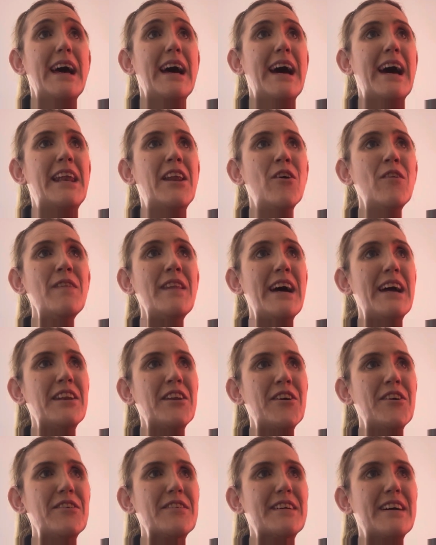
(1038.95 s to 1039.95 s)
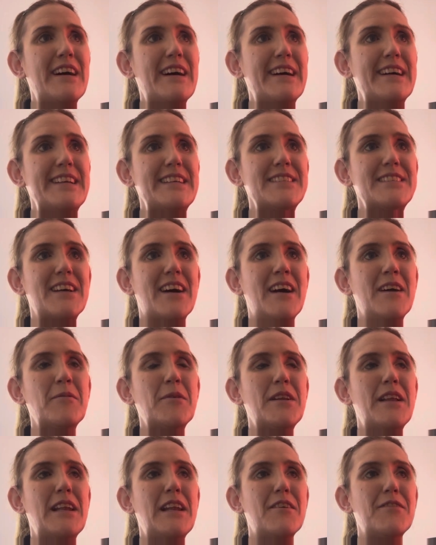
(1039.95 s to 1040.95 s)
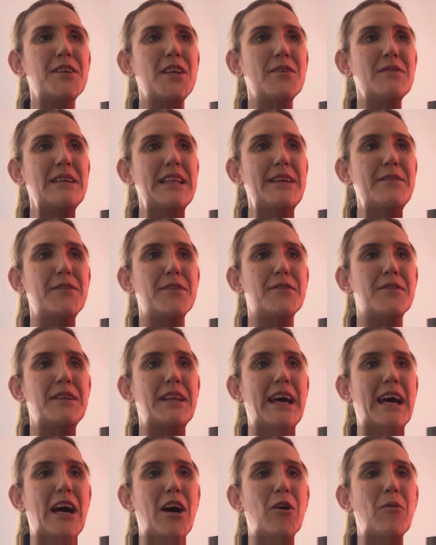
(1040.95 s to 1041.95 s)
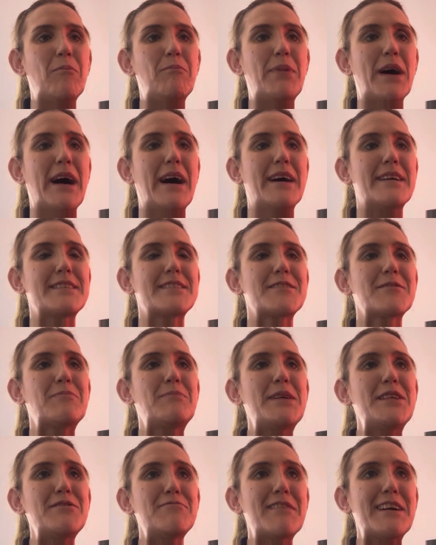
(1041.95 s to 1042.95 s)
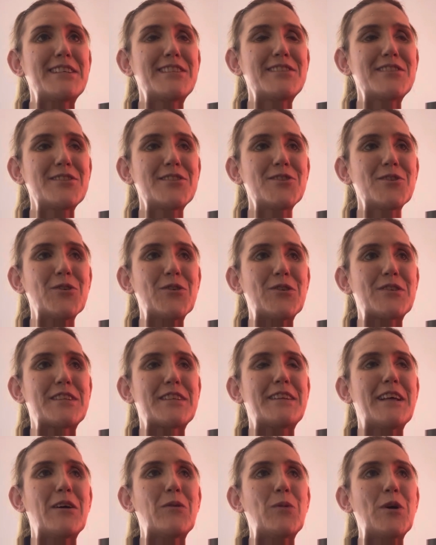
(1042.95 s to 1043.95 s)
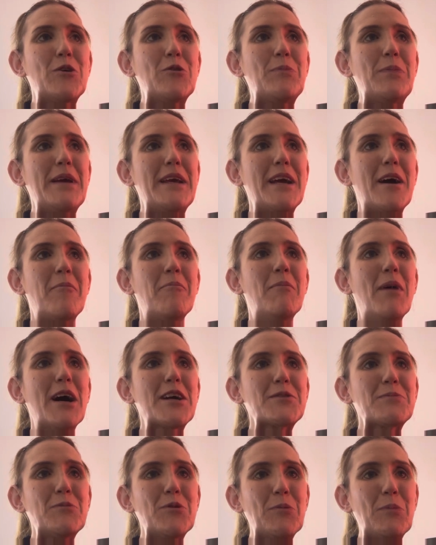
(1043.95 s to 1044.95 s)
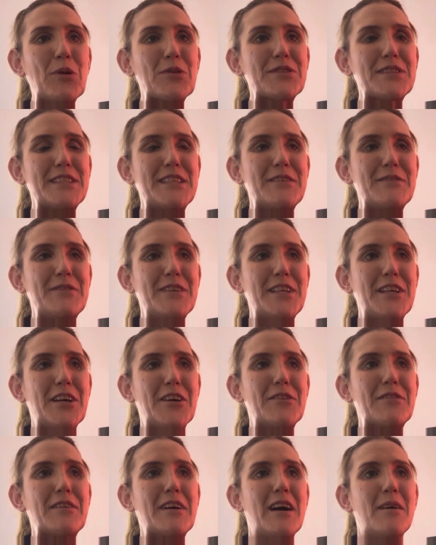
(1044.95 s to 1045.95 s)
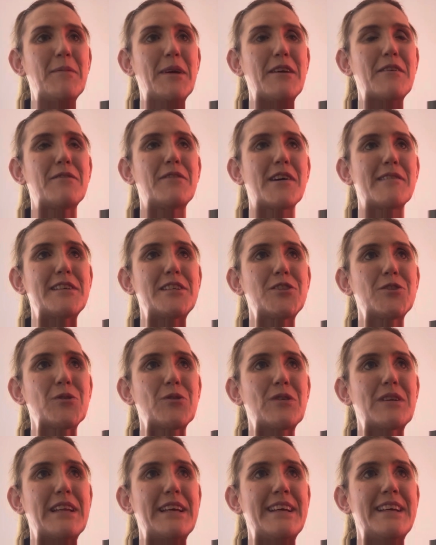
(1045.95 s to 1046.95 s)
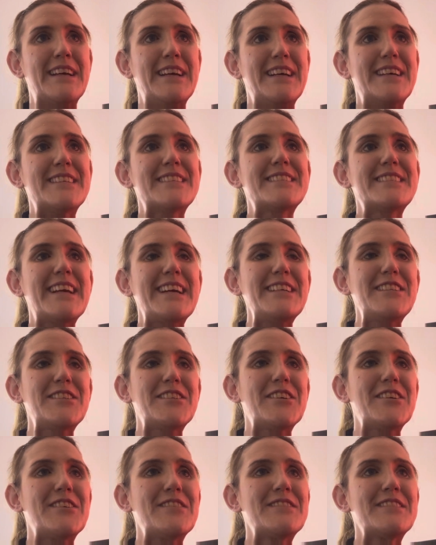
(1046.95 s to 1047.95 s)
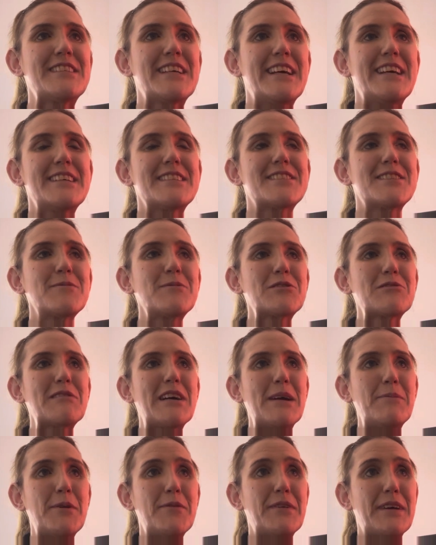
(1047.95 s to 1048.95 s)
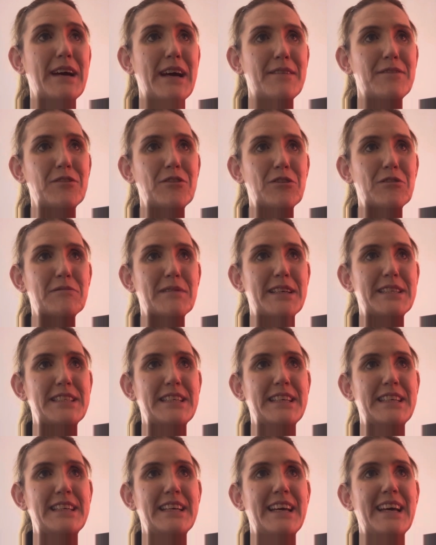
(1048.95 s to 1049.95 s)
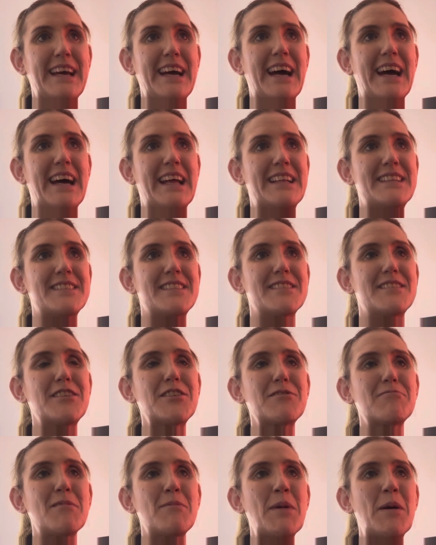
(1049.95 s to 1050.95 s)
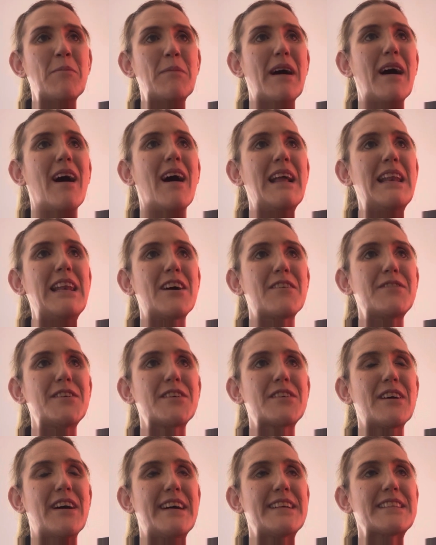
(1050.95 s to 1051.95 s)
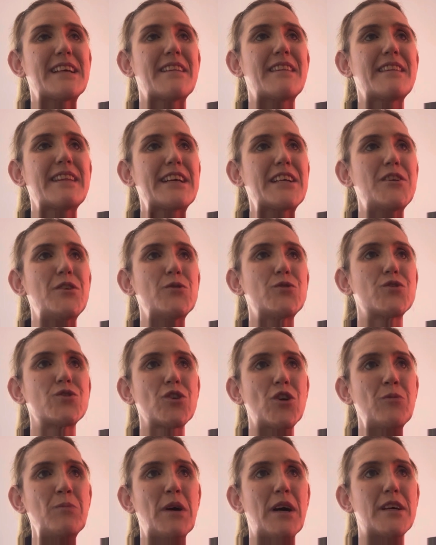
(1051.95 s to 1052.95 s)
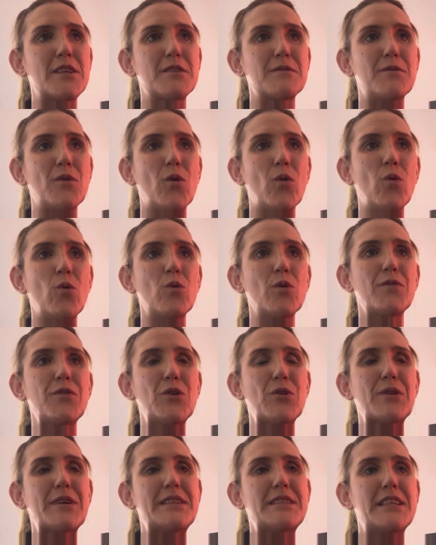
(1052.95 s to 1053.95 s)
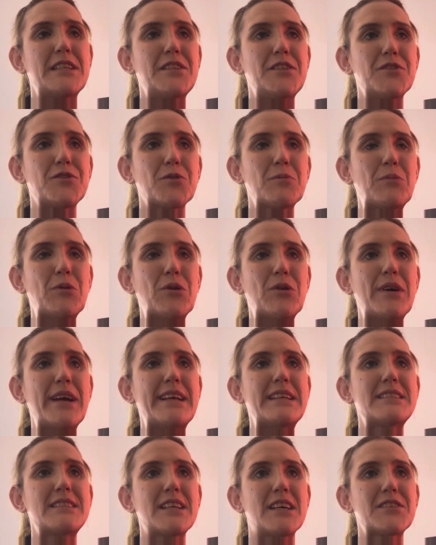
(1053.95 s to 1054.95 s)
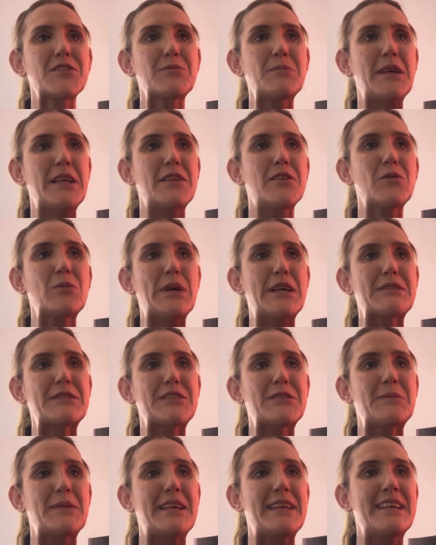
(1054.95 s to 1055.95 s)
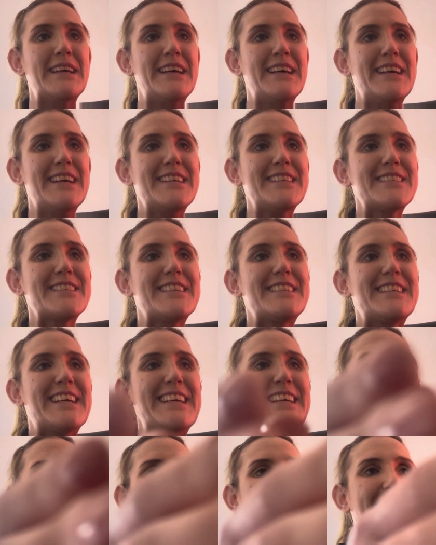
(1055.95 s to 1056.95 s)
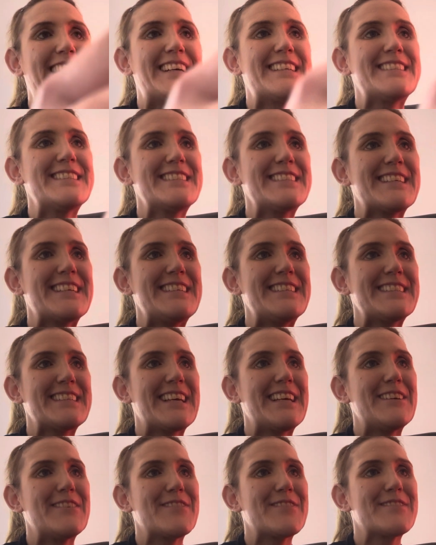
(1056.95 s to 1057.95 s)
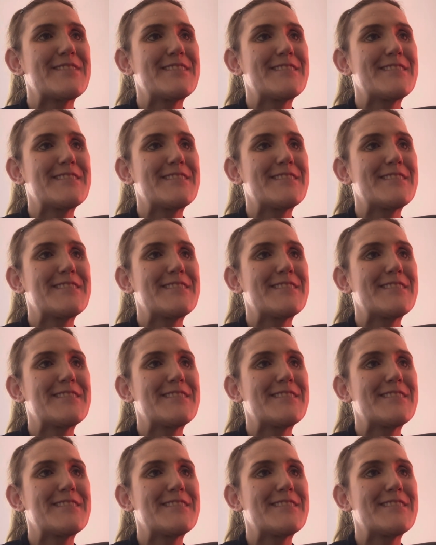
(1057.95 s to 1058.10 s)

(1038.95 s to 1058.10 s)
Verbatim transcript: And on that note, guys, I'm going to love you and leave you for now, but be rest assured there will be a much more positive video coming very shortly. Stay tuned, subscribe if you haven't already, and just remember, I love you guys and thank you so much for all of your continued support. It does mean the world to me. So take care and stay safe.